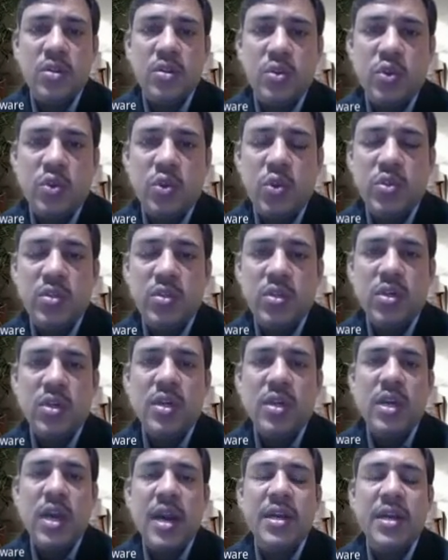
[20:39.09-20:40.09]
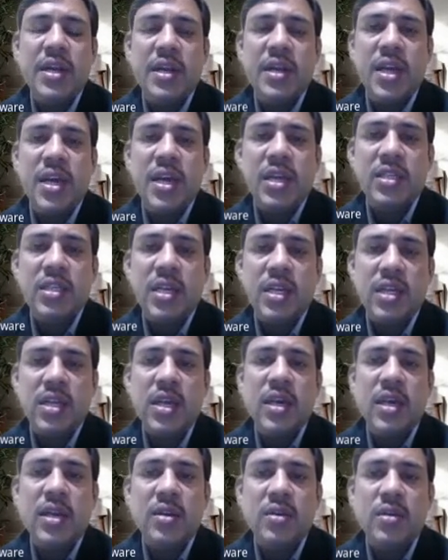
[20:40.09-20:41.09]
those criterias are
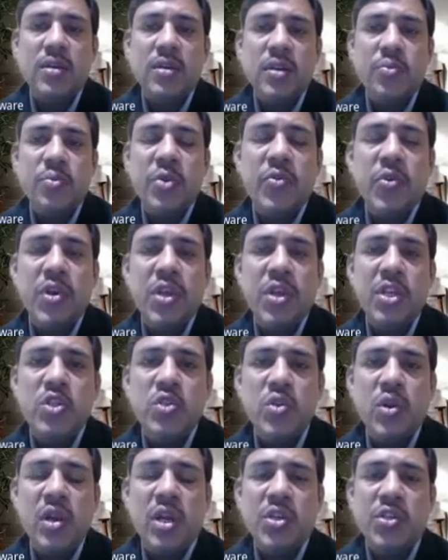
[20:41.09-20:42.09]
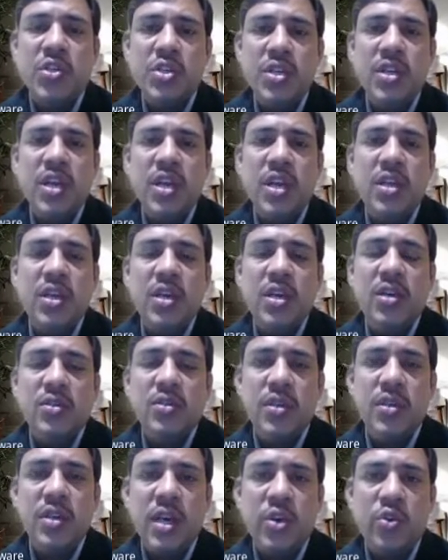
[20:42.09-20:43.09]
there before installation any
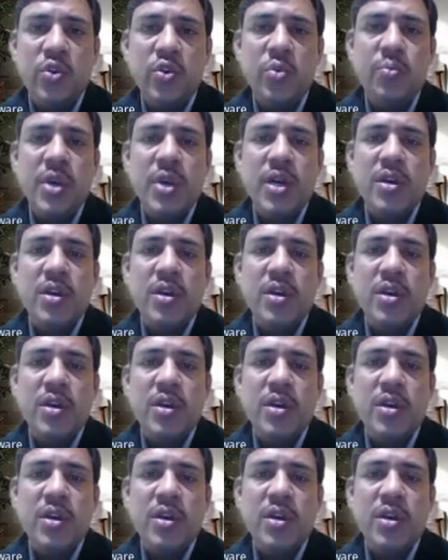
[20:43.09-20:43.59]
equipment.